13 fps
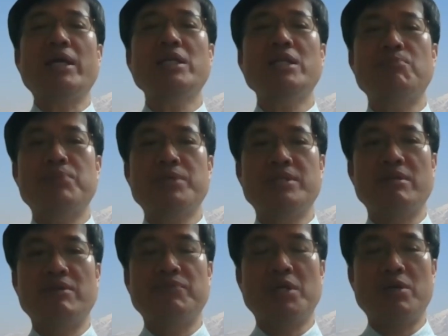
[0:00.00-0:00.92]

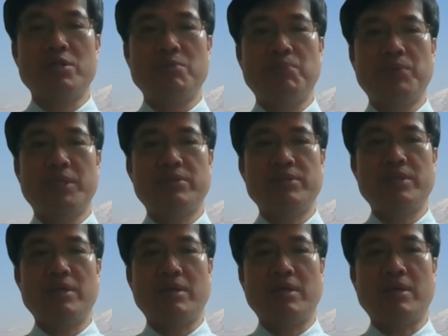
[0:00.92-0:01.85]
90% of the
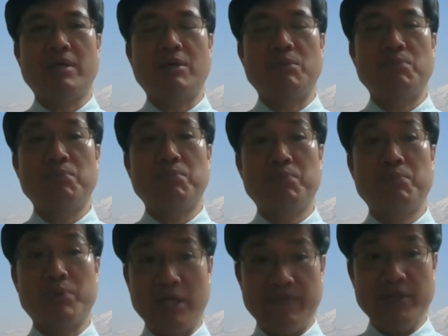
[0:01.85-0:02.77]
hospitals are
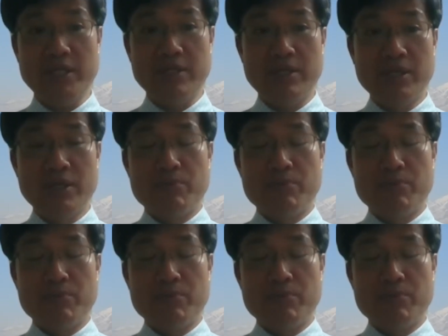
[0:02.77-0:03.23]
private.